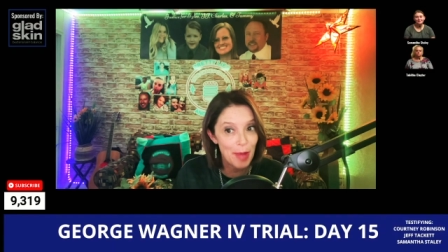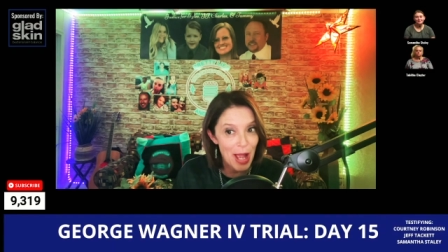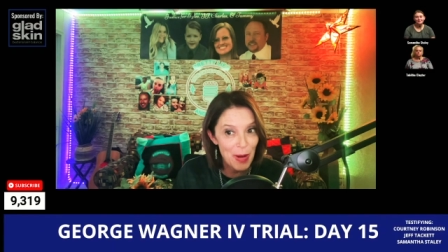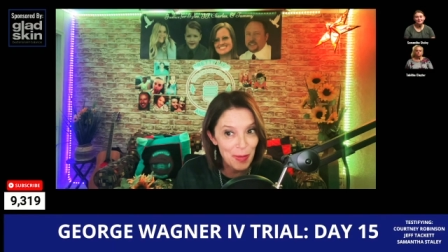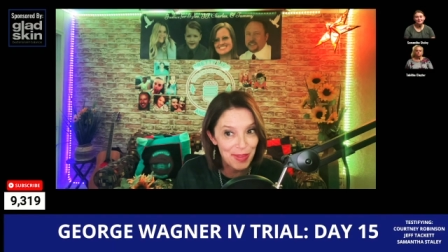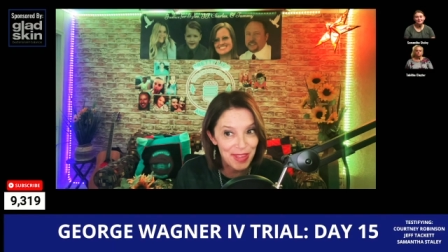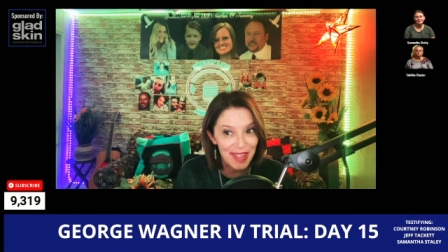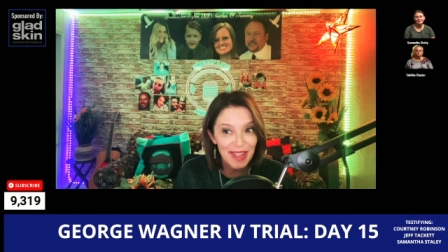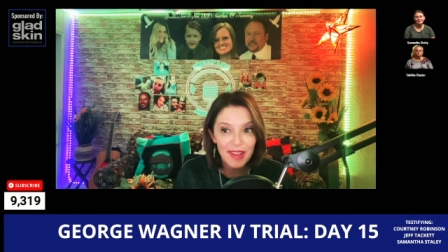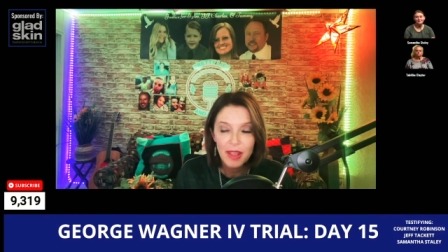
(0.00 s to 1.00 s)
out with
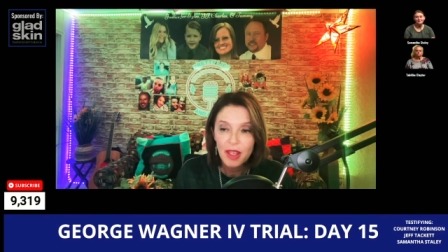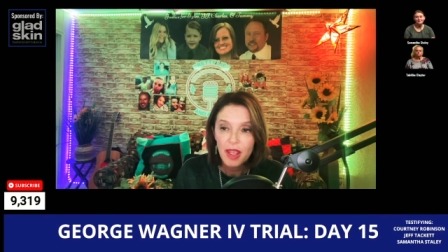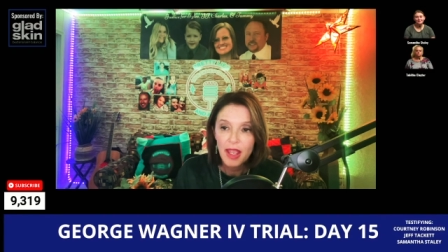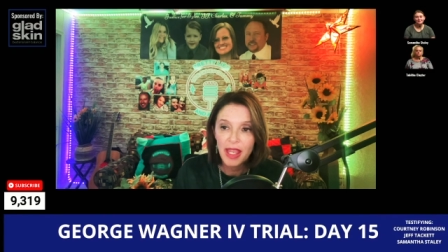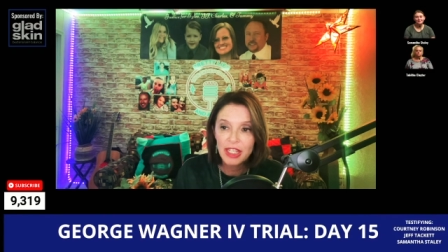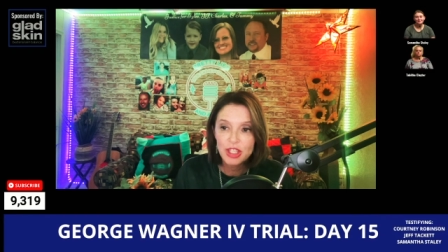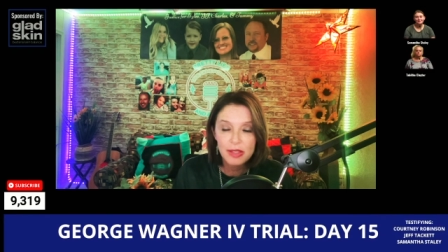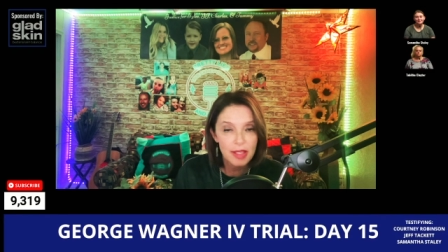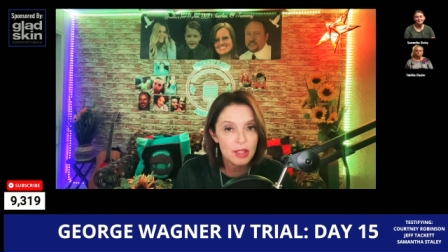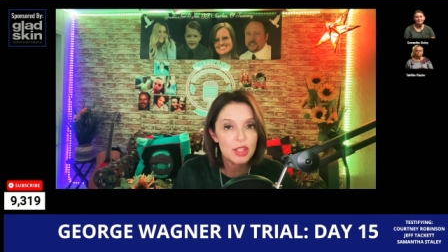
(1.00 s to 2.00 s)
it. And she
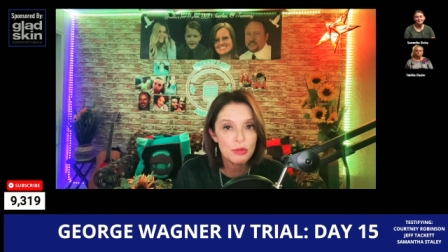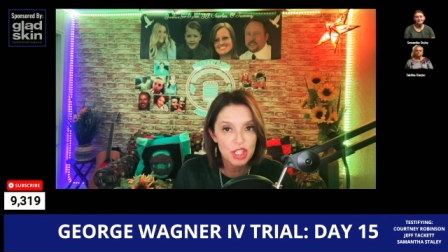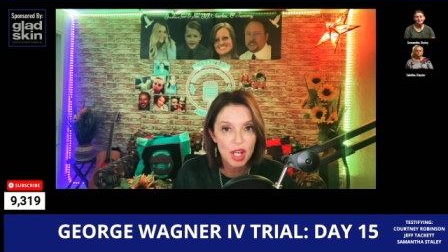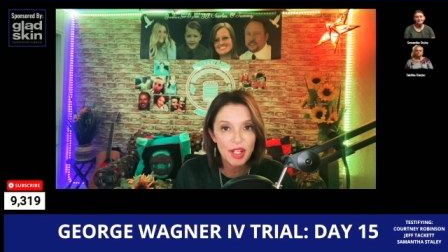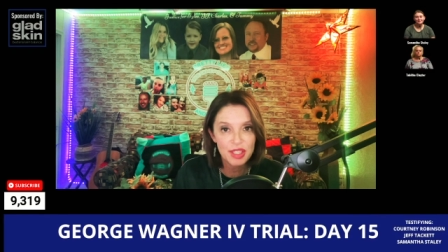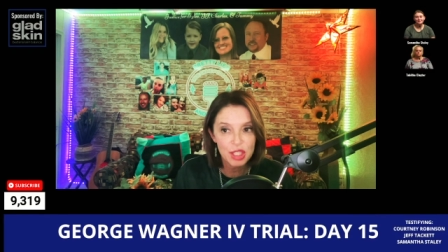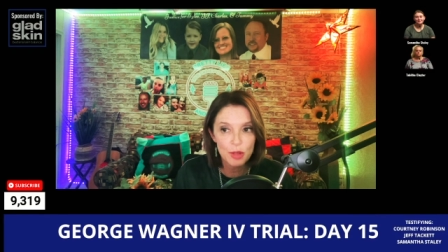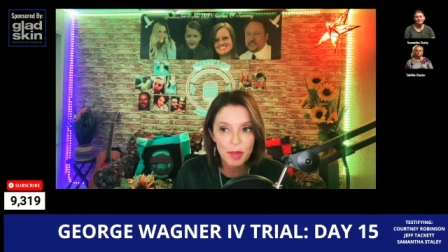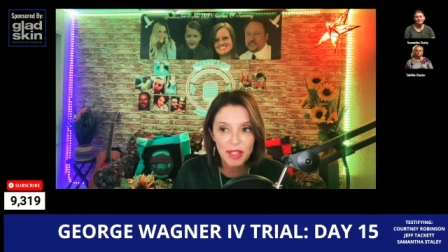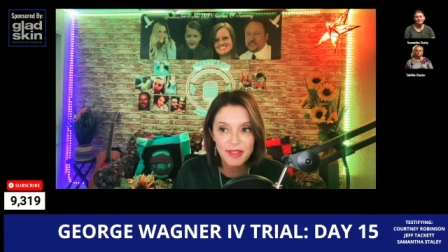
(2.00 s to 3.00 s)
said she was young and
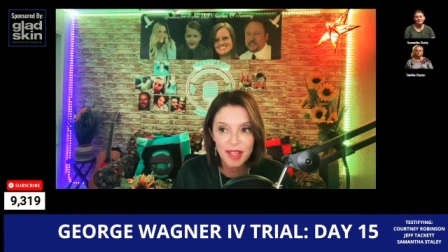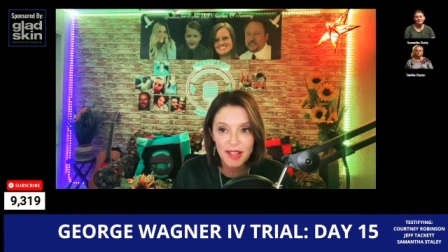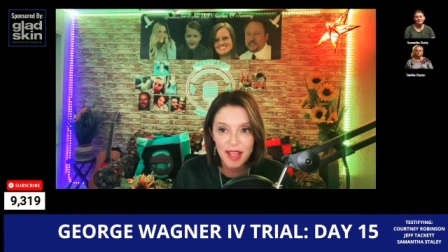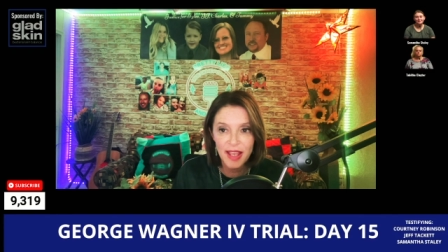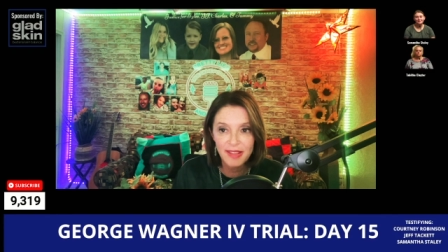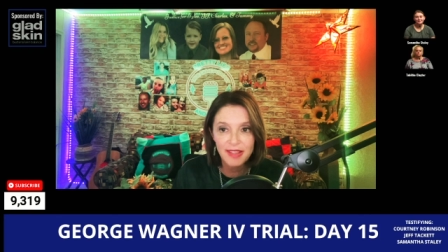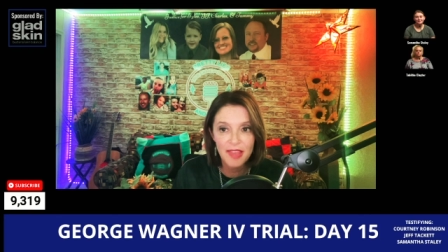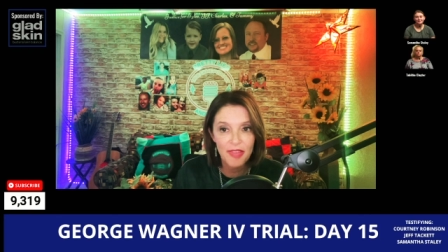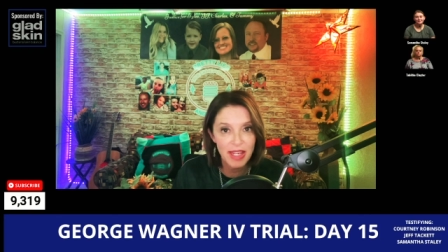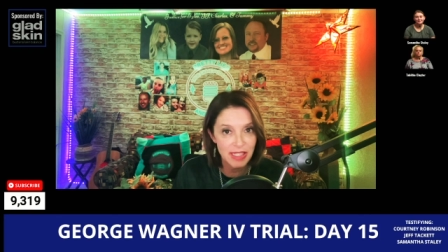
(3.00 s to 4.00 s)
stupid and said yes,
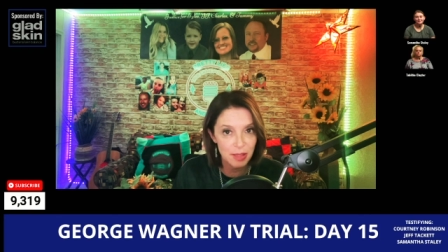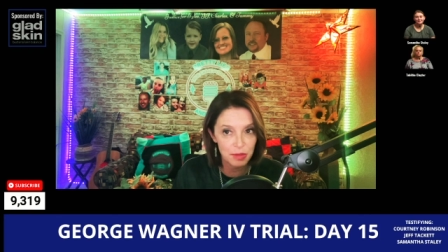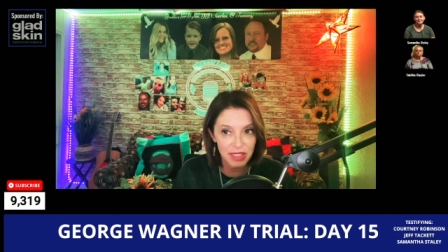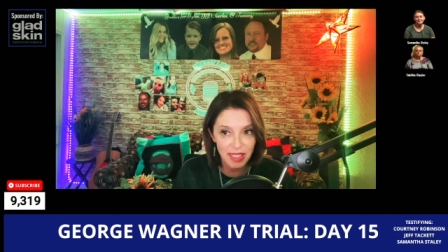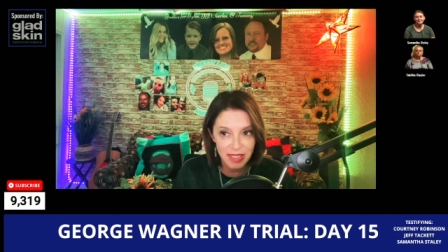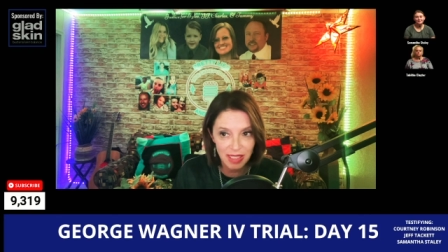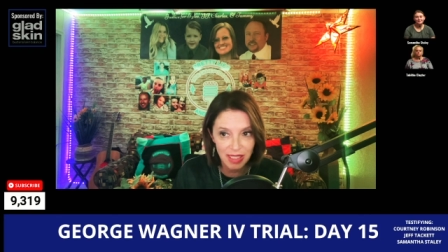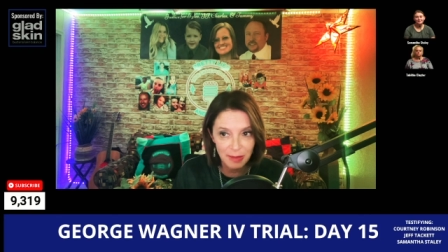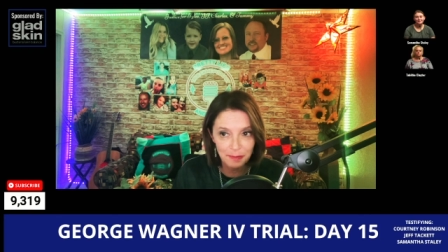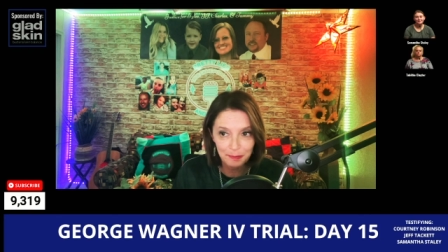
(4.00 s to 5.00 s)
and they did what they did.